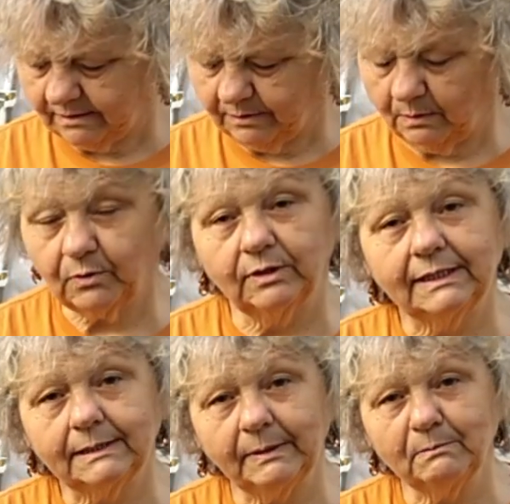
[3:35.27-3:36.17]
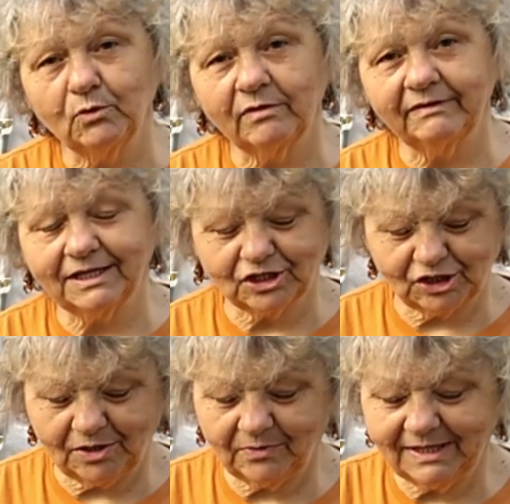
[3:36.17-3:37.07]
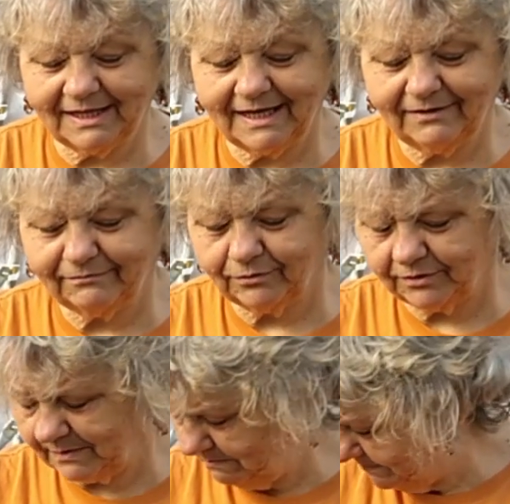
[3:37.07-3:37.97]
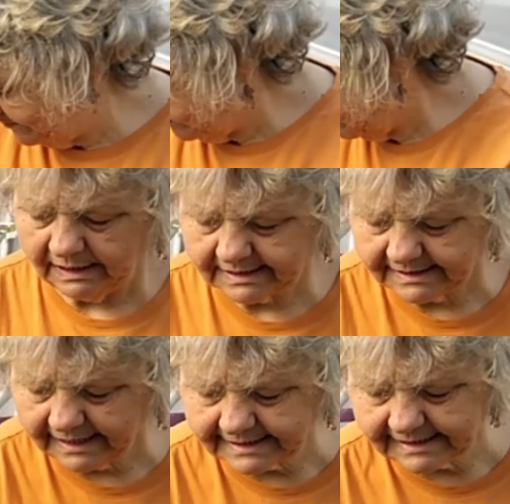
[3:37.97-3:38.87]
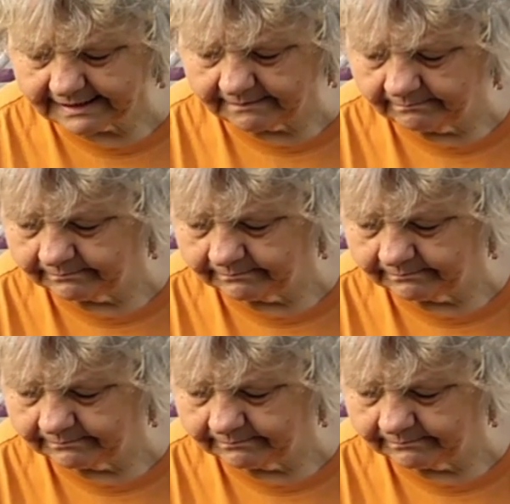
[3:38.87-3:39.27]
I'm going to put a little bit more of eggshell in there for them. Mix that in,